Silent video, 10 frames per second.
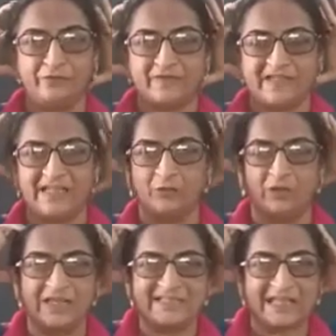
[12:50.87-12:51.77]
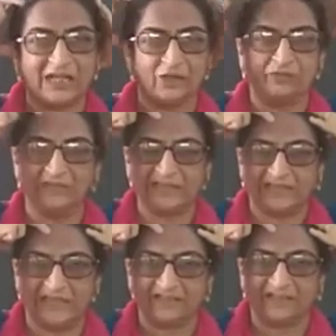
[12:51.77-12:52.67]
If you see, only skull you will
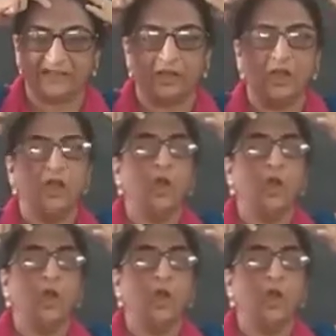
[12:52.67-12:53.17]
see, isn't it?